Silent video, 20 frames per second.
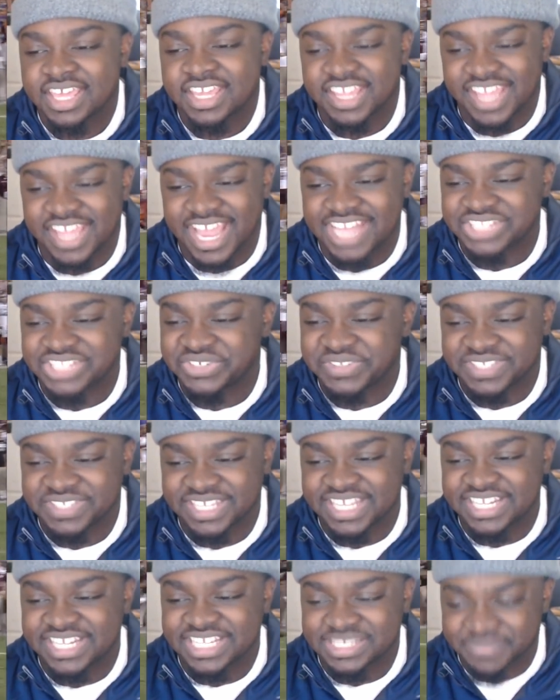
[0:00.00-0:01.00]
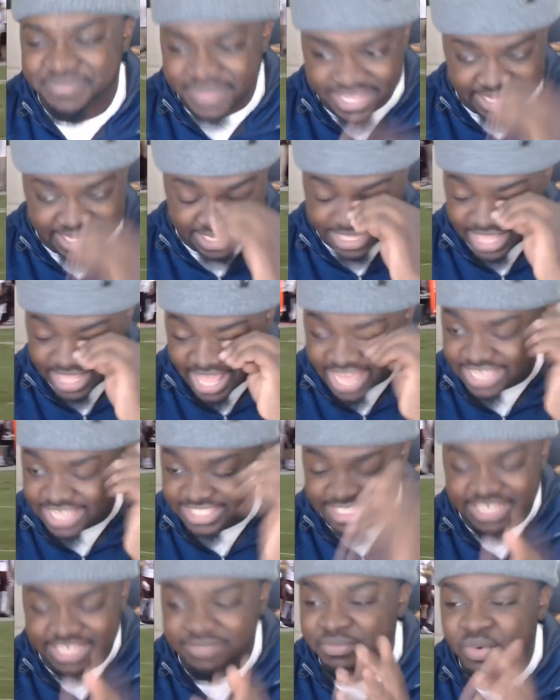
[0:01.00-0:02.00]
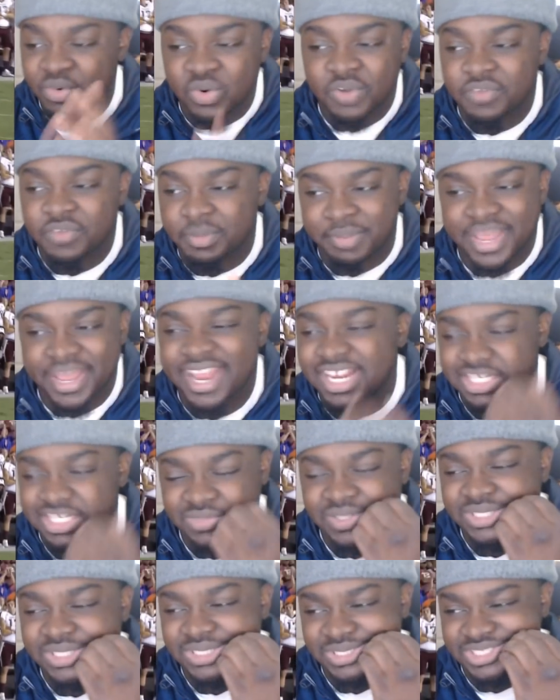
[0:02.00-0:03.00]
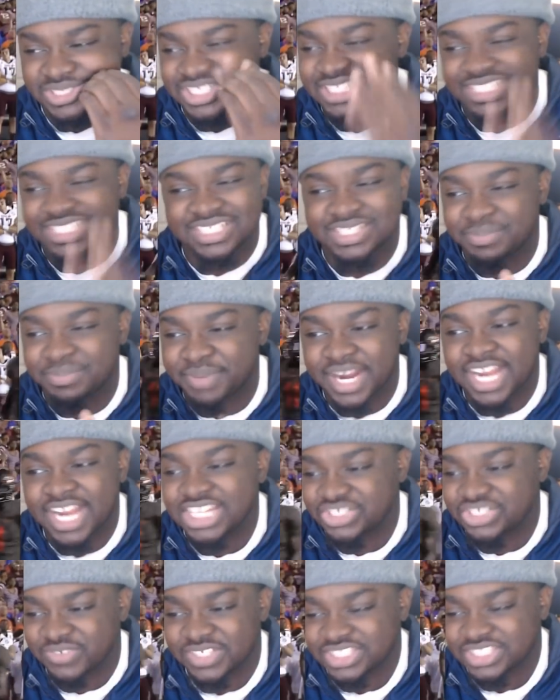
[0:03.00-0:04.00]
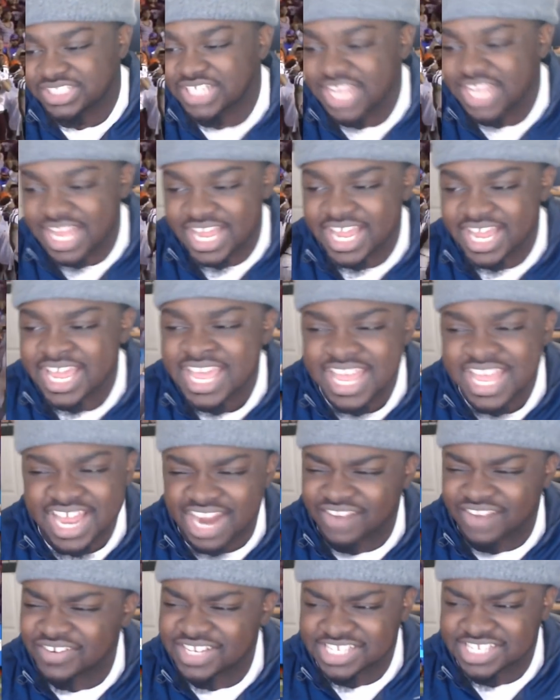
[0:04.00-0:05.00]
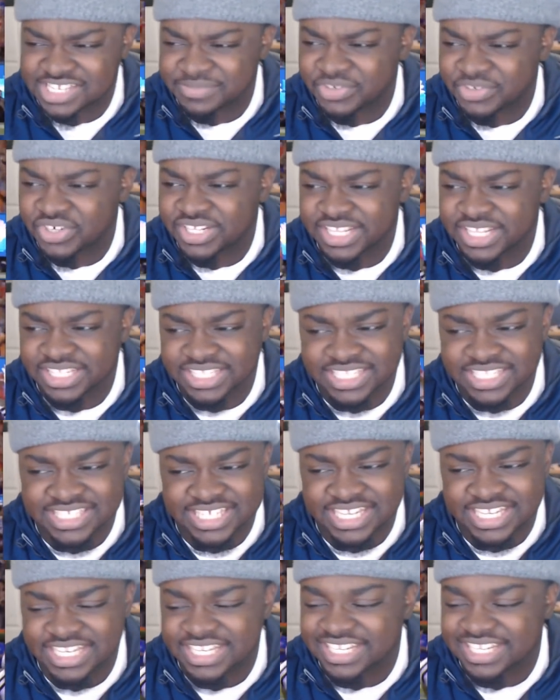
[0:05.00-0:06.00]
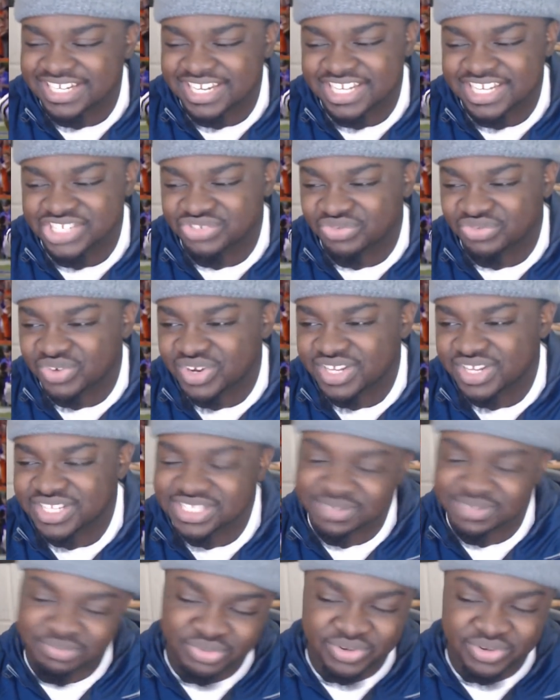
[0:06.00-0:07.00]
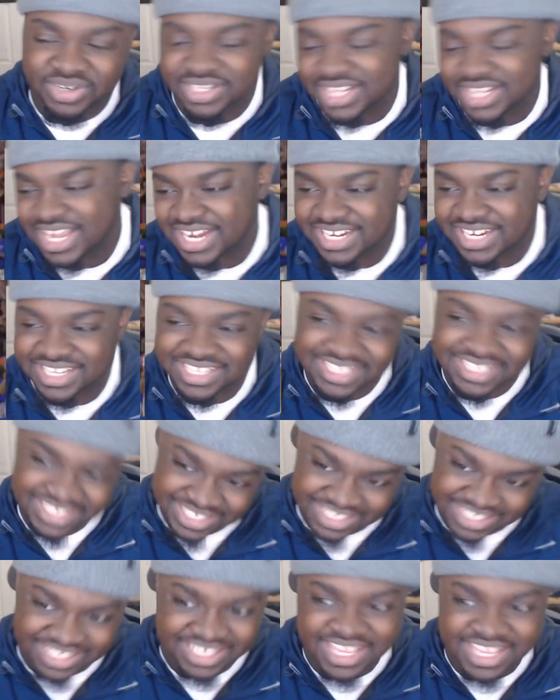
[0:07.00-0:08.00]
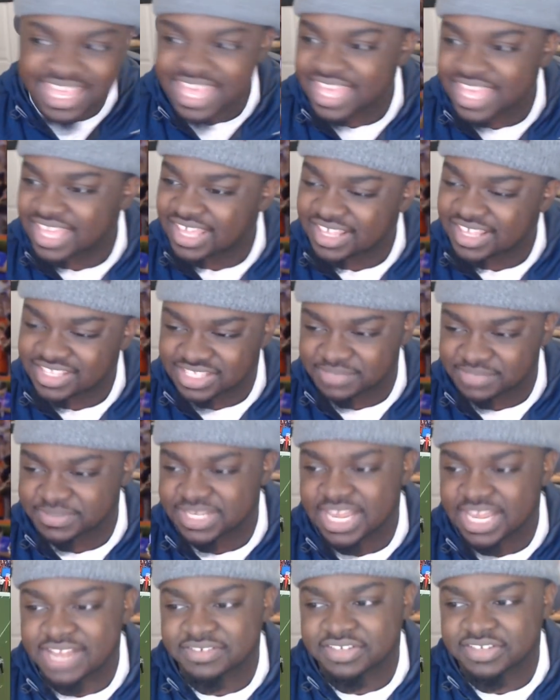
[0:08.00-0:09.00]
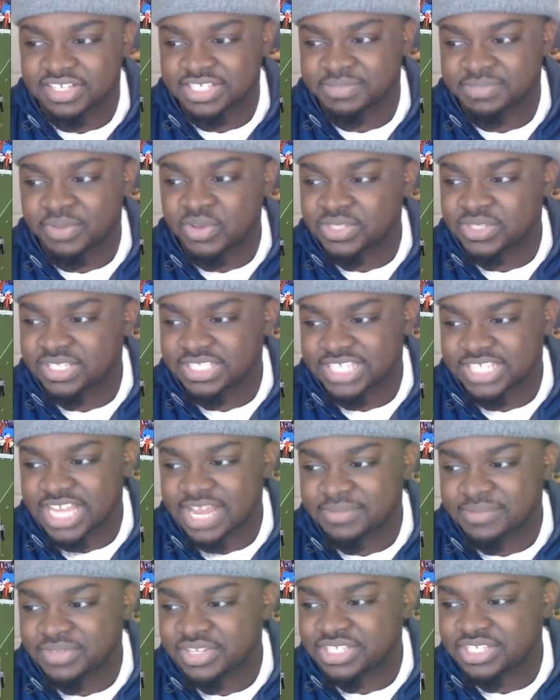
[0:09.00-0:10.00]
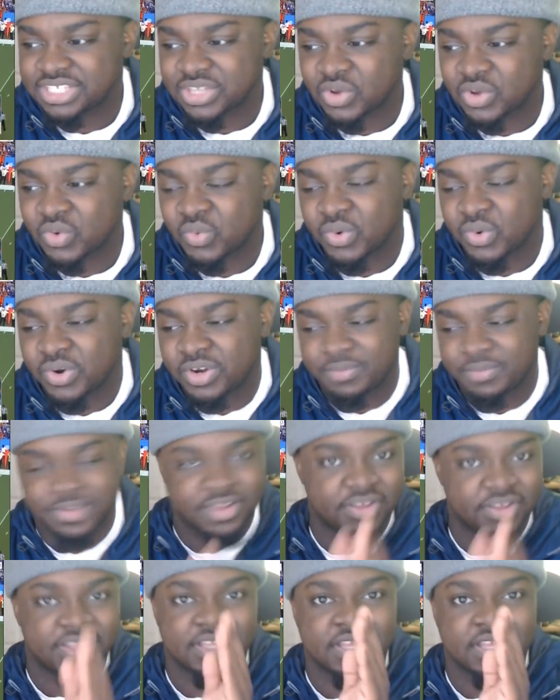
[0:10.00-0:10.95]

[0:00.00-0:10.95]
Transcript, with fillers: As you can see, this man, I can see him more of a pass rusher, just as a pass rushing guy. I read somewhere that they said his run support is kind of eh sometimes, because most of the times he's so worried about